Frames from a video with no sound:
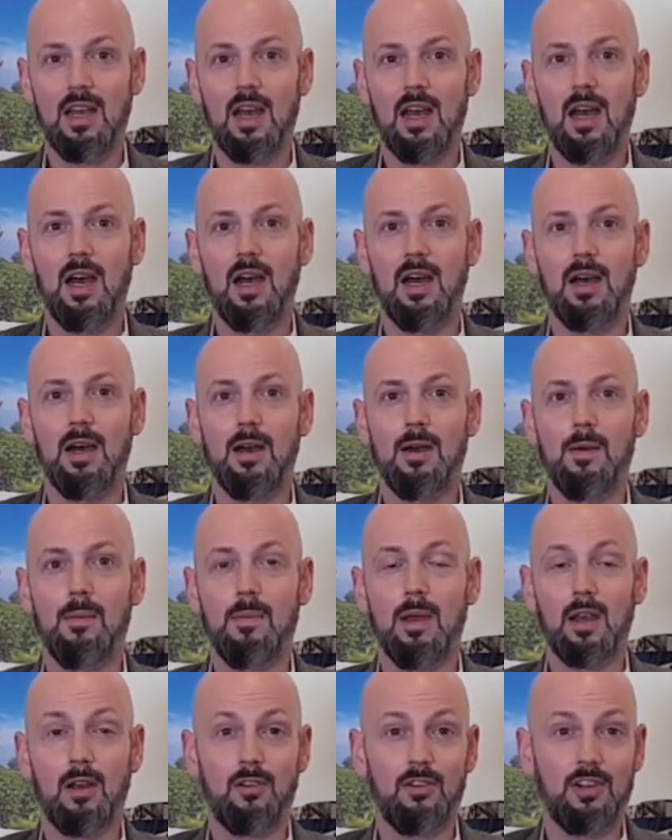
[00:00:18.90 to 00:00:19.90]

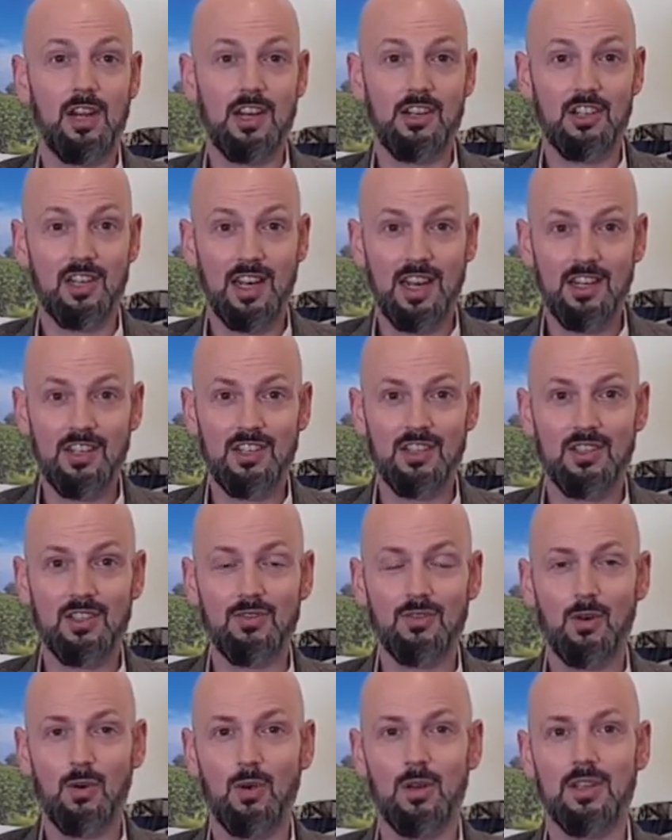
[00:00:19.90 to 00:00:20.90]
my congratulations, of
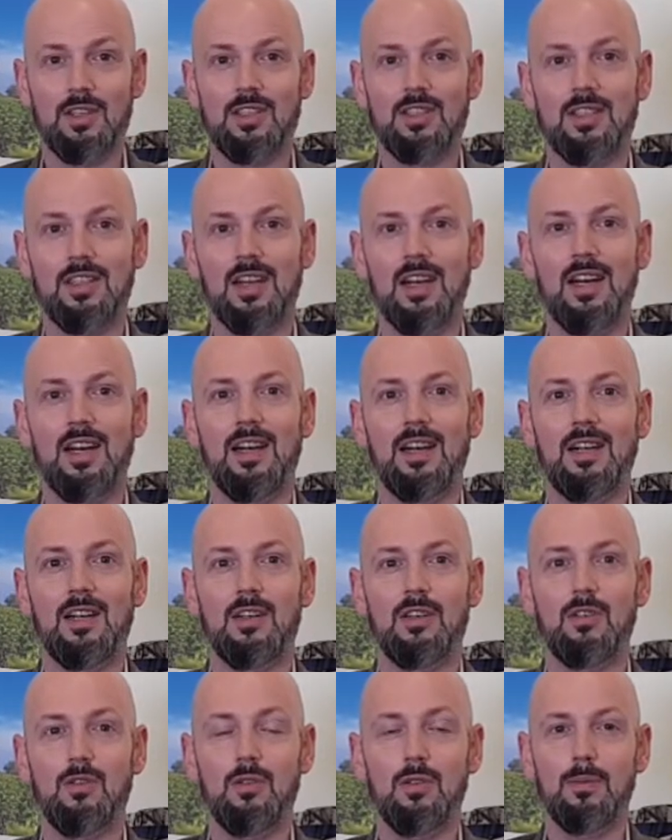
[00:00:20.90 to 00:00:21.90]
course,
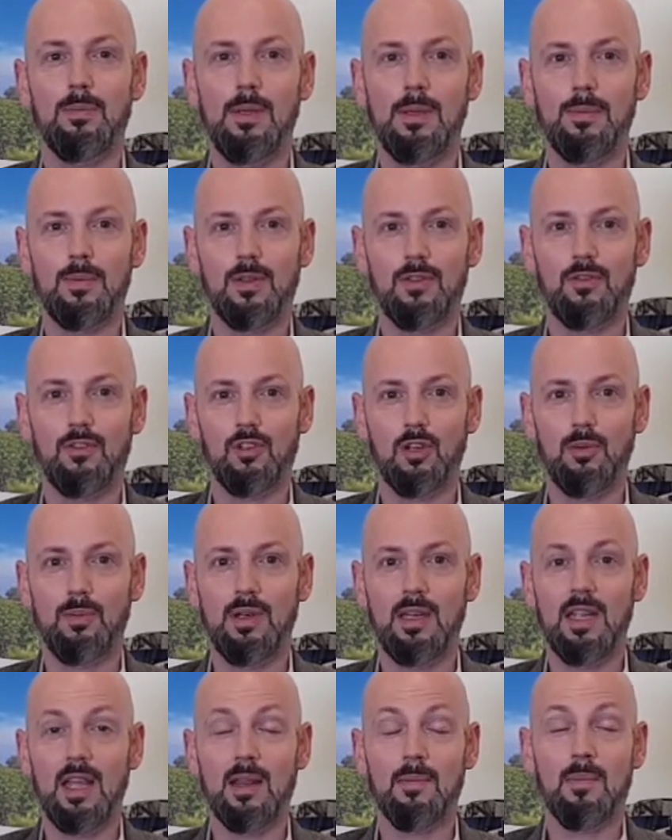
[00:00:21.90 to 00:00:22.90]
to the people of
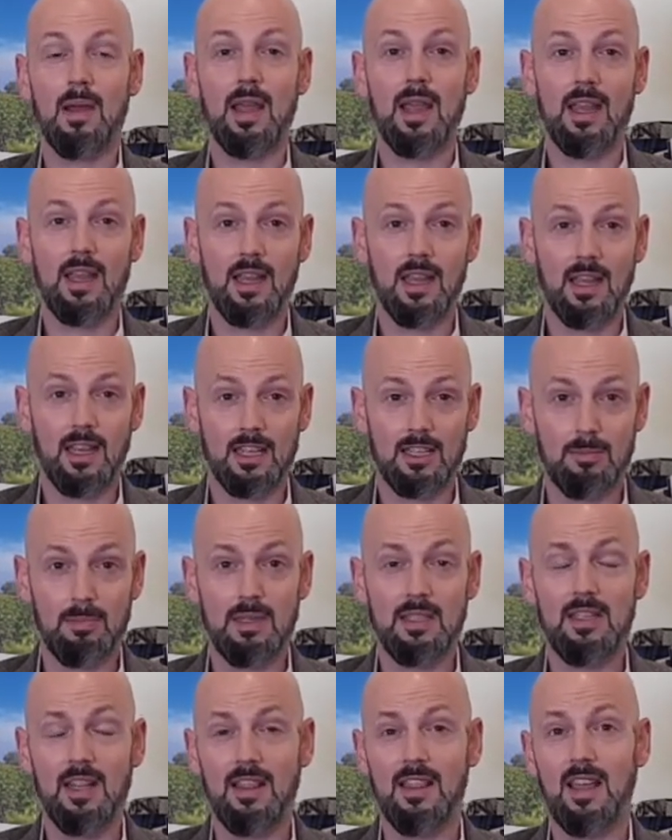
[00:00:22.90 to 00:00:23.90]
Germany, and my
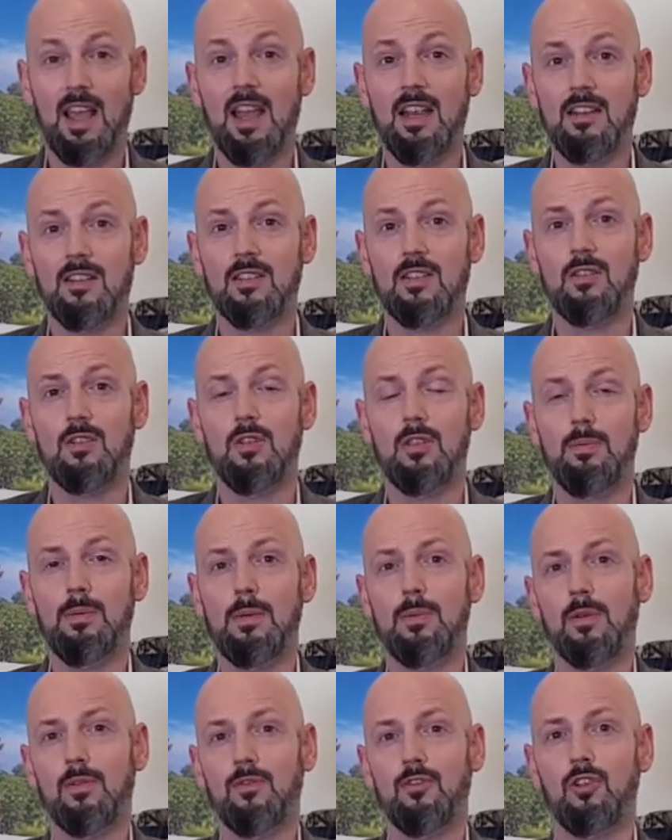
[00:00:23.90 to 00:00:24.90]
explicit thanks to the
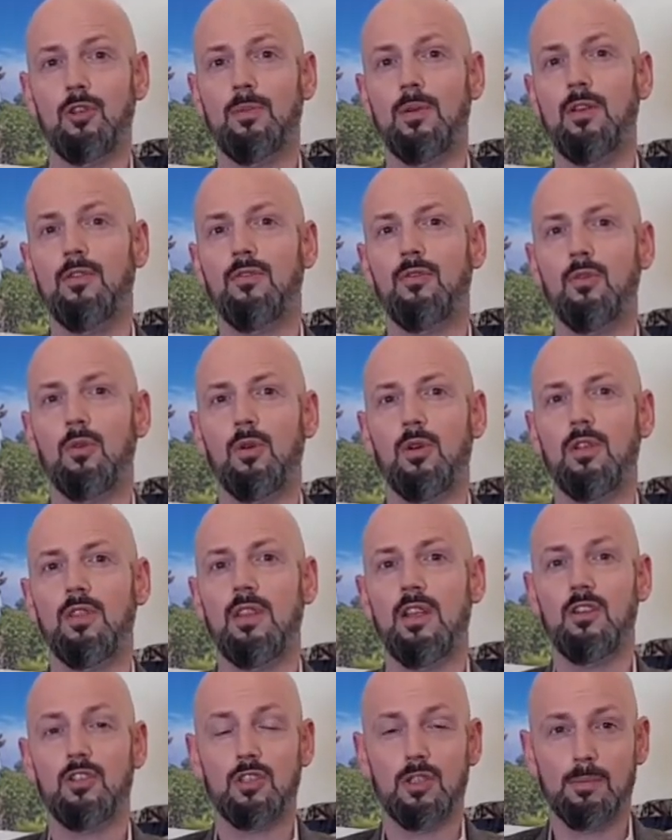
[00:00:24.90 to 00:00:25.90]
people of Germany for
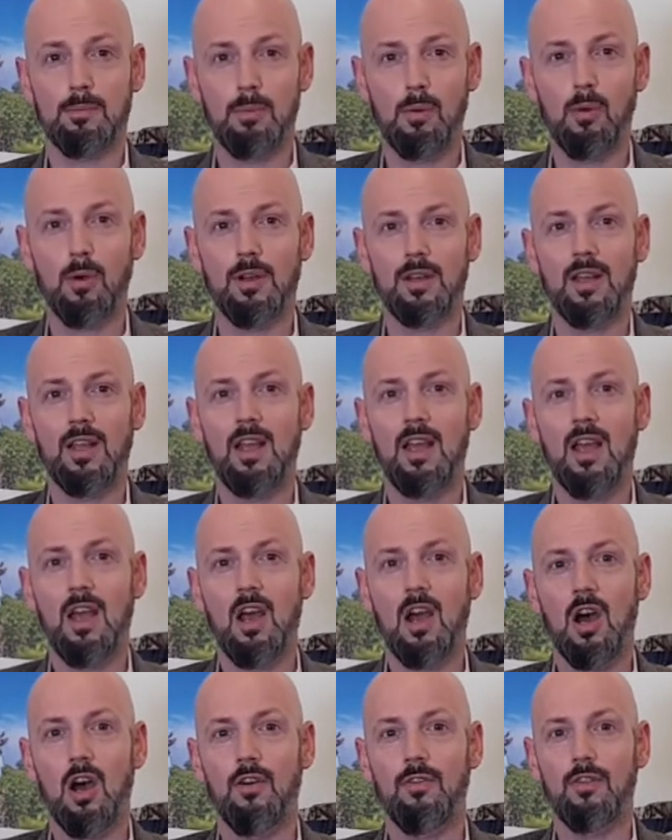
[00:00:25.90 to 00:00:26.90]
their support
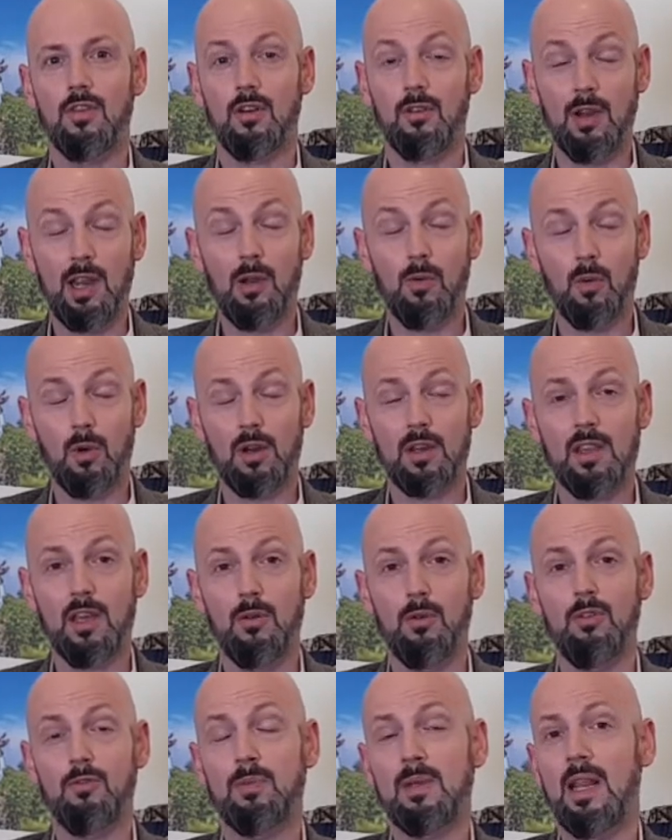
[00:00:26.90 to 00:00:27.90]
of the great work that
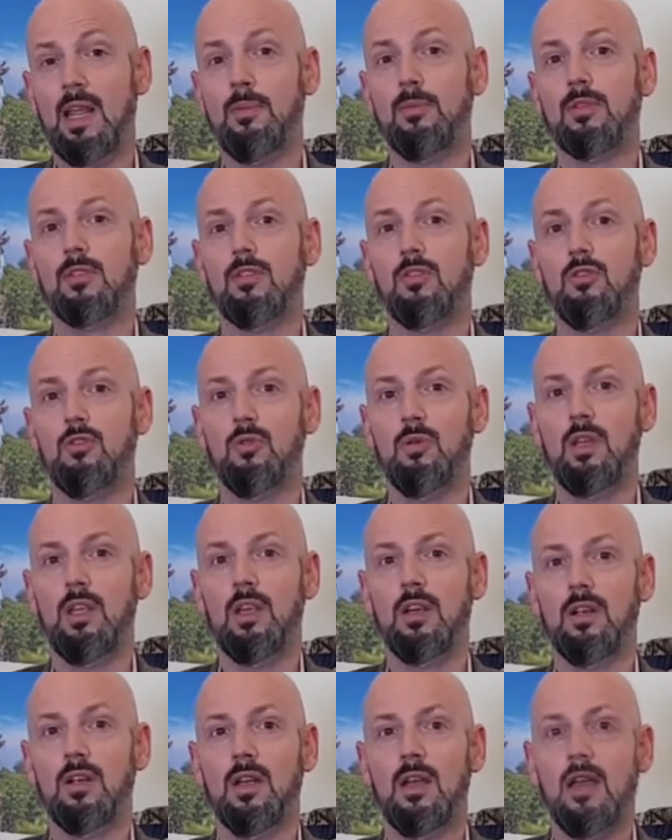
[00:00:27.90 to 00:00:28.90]
we've been able to do
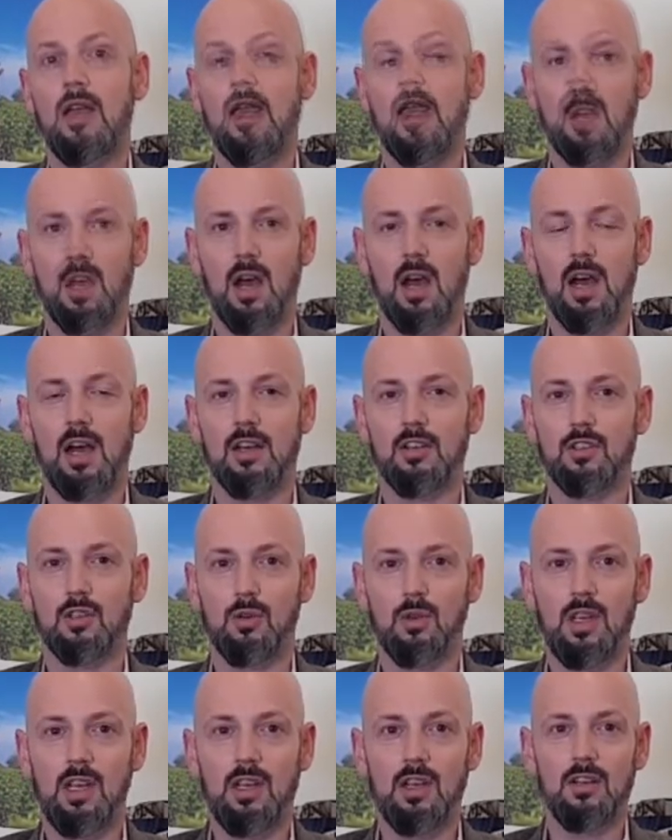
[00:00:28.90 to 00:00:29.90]
here. So
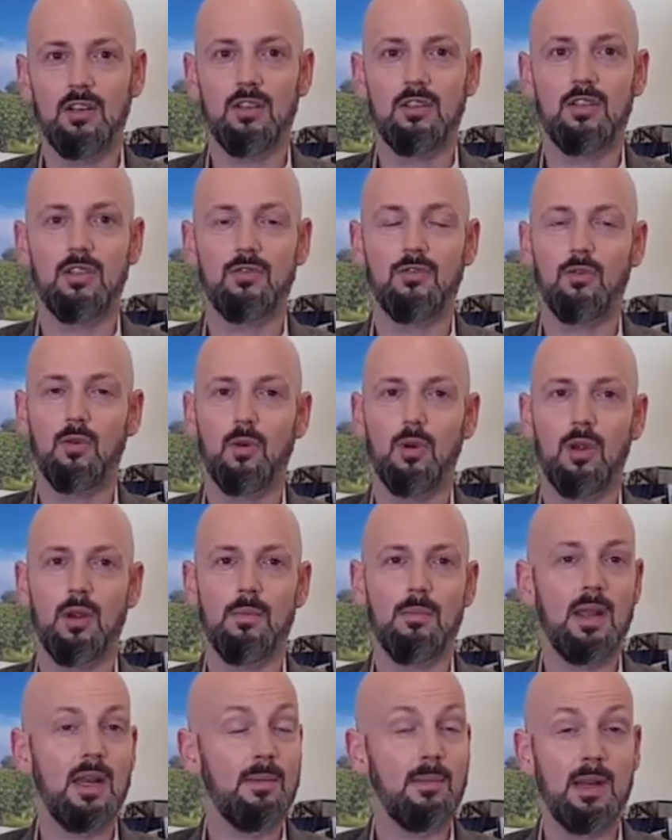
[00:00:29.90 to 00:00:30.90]
here's for
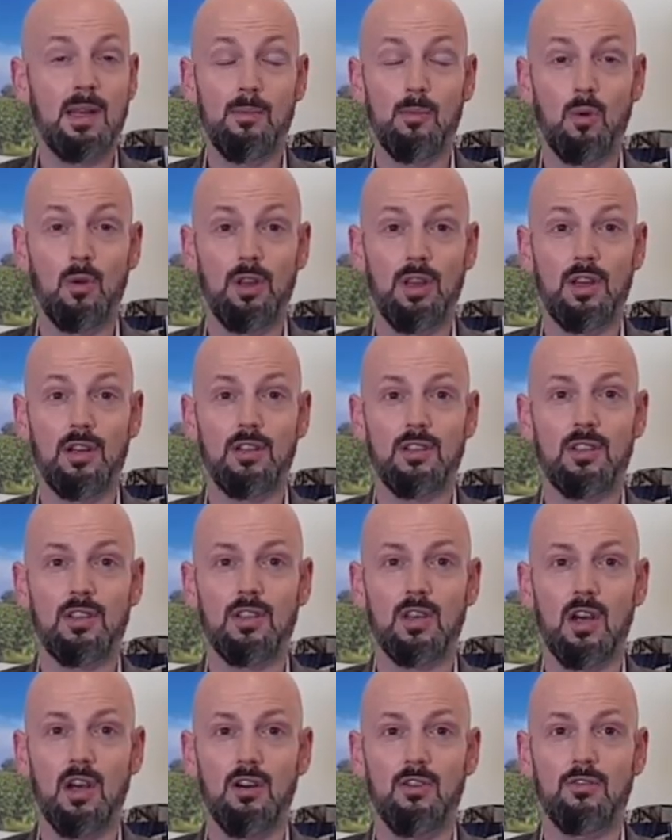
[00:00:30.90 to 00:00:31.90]
many, many more years
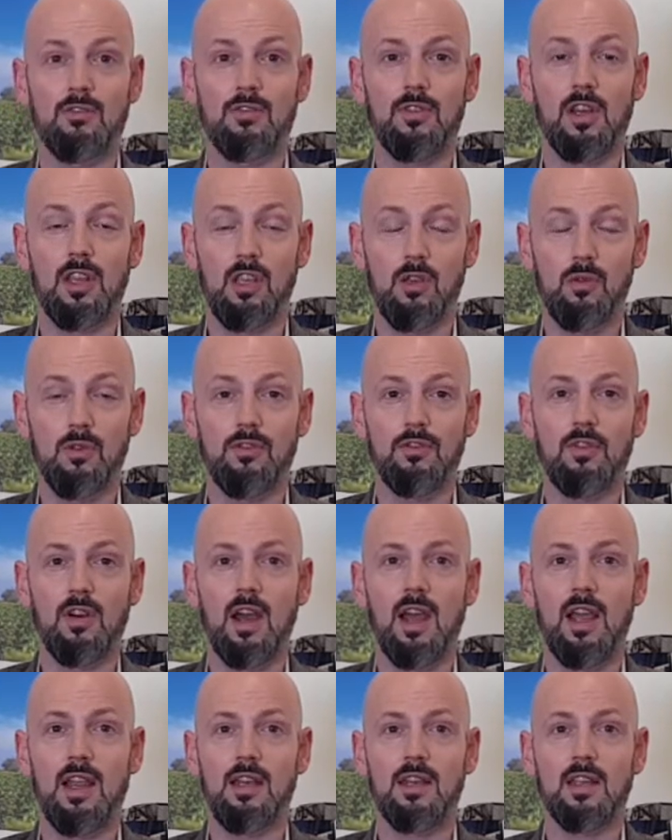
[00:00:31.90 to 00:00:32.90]
of a
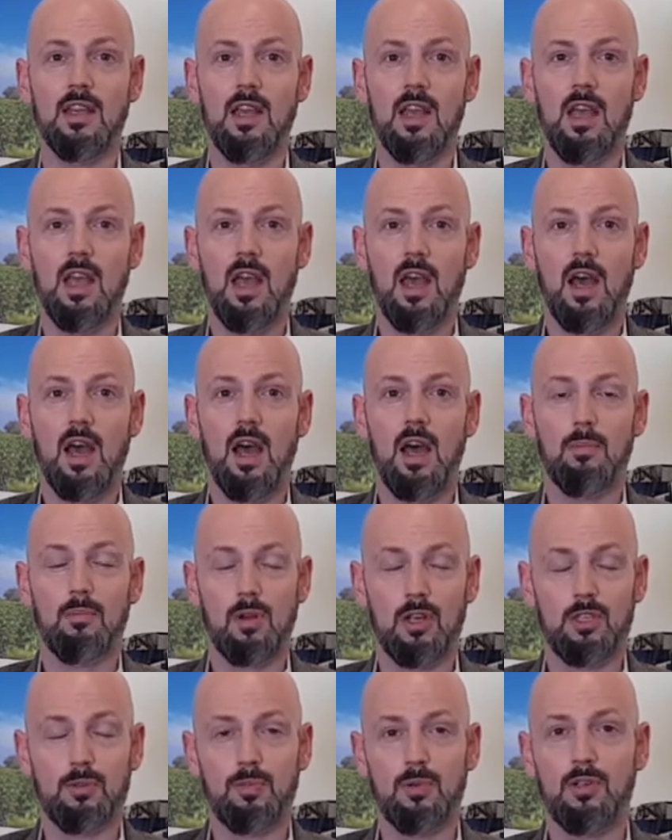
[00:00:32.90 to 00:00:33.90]
unified,
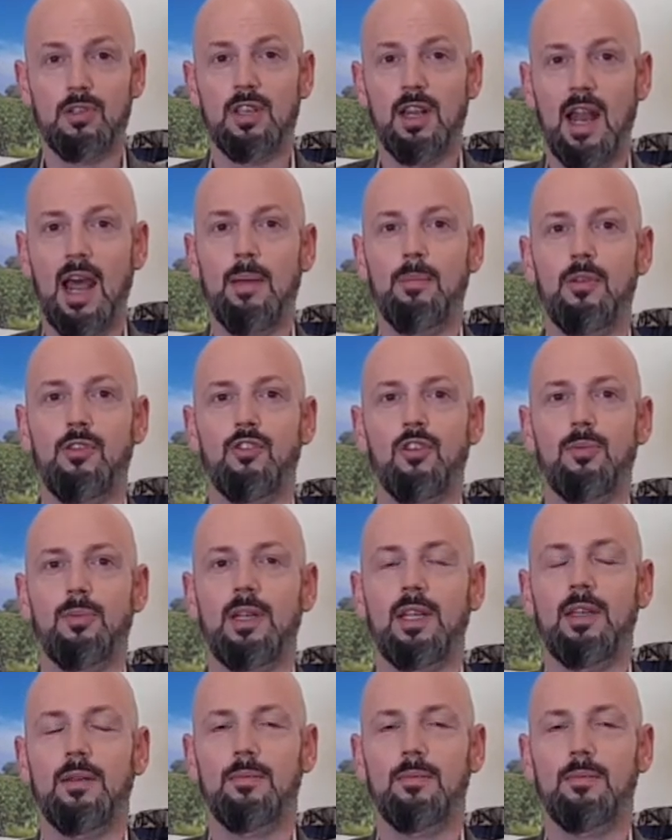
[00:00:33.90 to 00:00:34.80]
prosperous and happy Germany.